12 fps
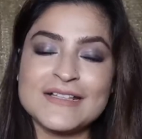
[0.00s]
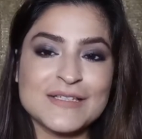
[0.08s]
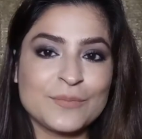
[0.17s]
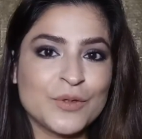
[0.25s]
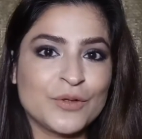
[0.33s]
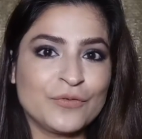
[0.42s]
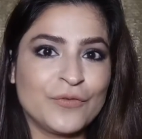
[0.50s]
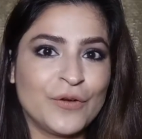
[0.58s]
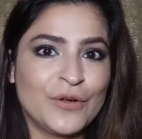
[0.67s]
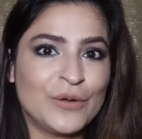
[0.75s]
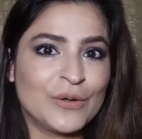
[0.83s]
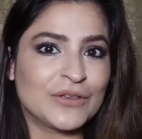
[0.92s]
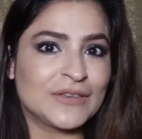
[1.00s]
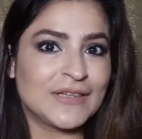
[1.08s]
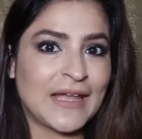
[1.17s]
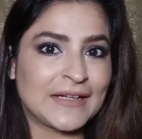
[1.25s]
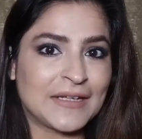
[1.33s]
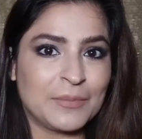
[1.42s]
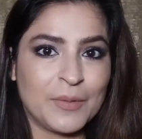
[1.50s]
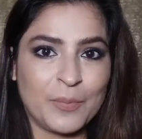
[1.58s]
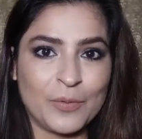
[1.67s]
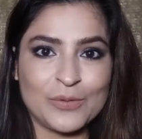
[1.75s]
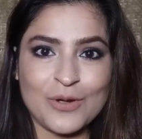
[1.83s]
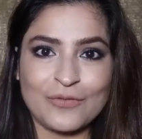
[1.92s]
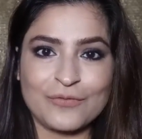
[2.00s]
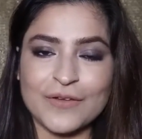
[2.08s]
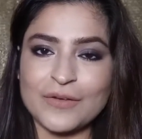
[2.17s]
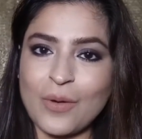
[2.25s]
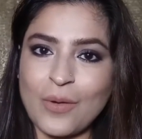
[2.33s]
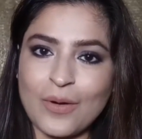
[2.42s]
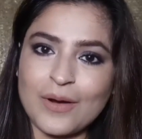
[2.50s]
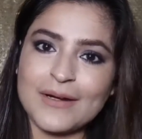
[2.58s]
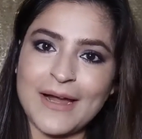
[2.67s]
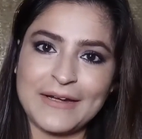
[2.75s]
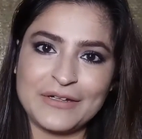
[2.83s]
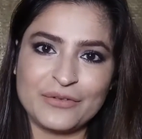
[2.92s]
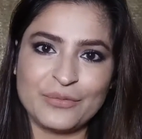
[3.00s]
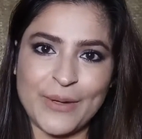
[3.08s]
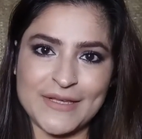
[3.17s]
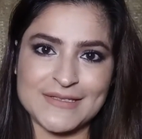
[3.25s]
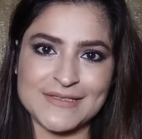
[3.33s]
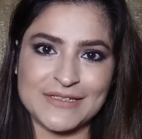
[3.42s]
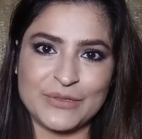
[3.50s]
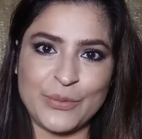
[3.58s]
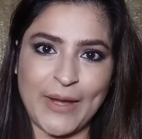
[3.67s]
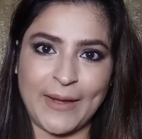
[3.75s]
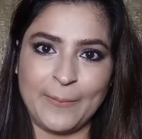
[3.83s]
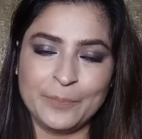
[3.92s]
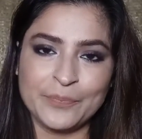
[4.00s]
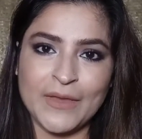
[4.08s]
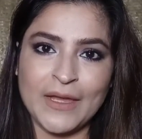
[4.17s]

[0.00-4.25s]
It's a beautiful look that can be pulled off with all kind of western wear.